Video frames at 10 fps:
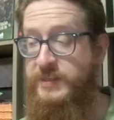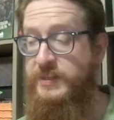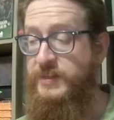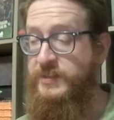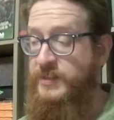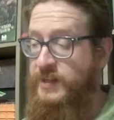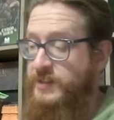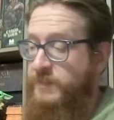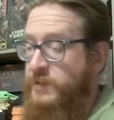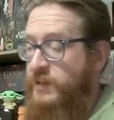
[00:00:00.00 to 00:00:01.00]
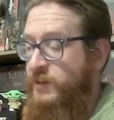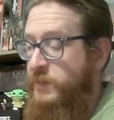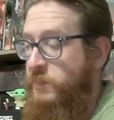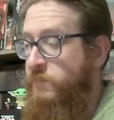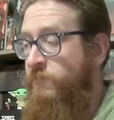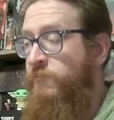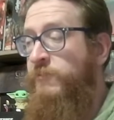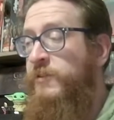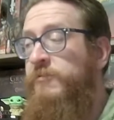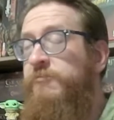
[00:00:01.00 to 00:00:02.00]
is not something you'd
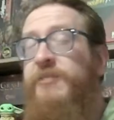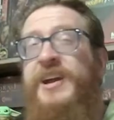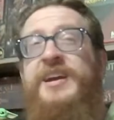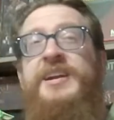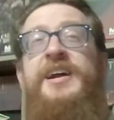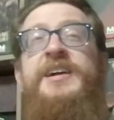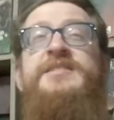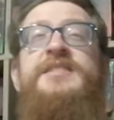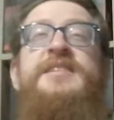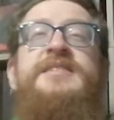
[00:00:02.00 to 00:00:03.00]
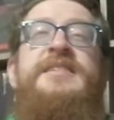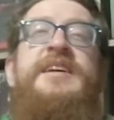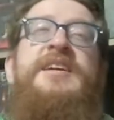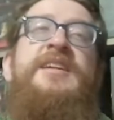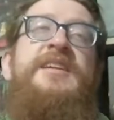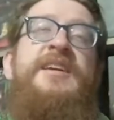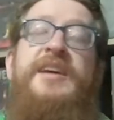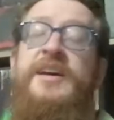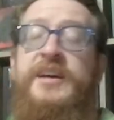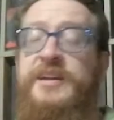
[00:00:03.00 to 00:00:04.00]
recognize as likely.
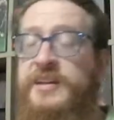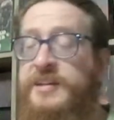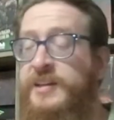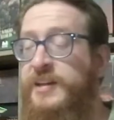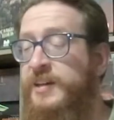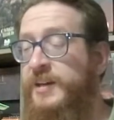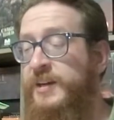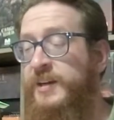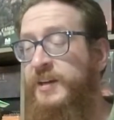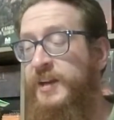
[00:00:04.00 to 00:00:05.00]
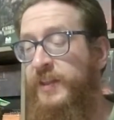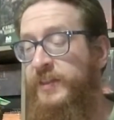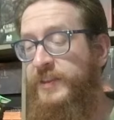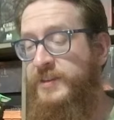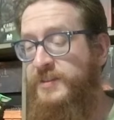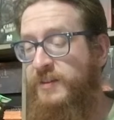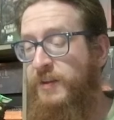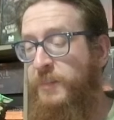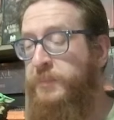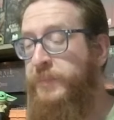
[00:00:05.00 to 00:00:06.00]
And this
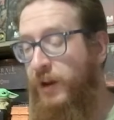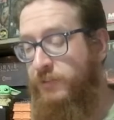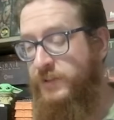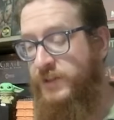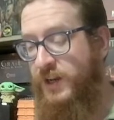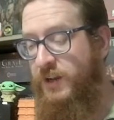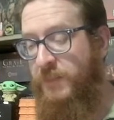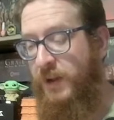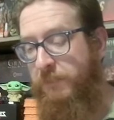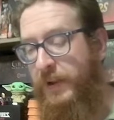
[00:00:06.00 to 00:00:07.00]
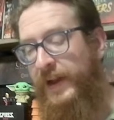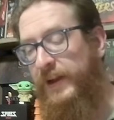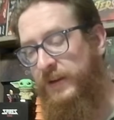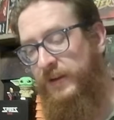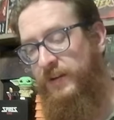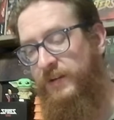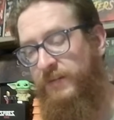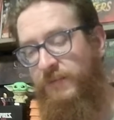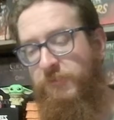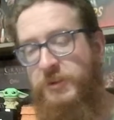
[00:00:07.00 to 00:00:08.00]
about did in my back
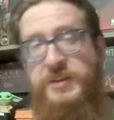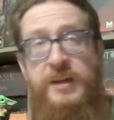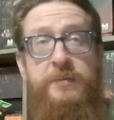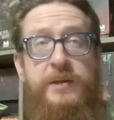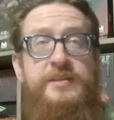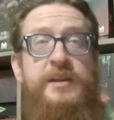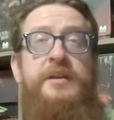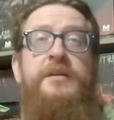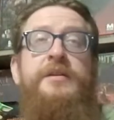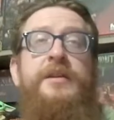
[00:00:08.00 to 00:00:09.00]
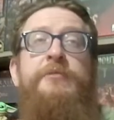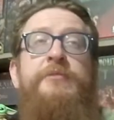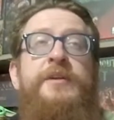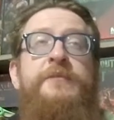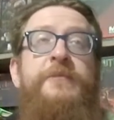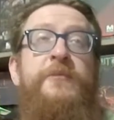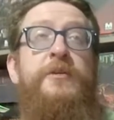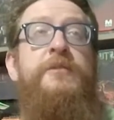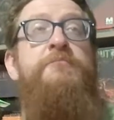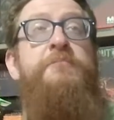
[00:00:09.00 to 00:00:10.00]
one day because I carried it around for
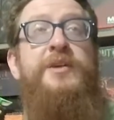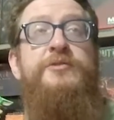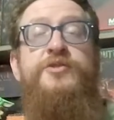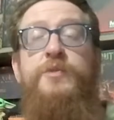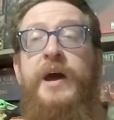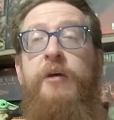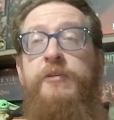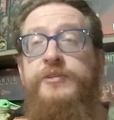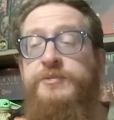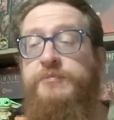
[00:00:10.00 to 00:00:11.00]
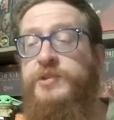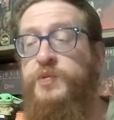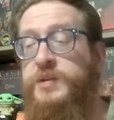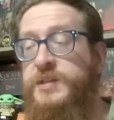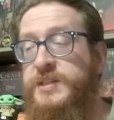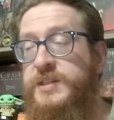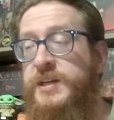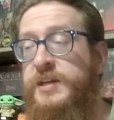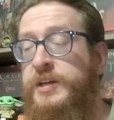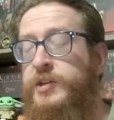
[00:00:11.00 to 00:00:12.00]
about 2 hours, which was
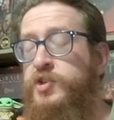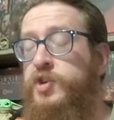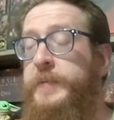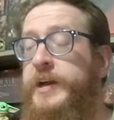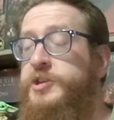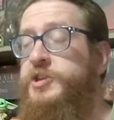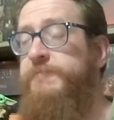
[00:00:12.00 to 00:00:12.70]
too much.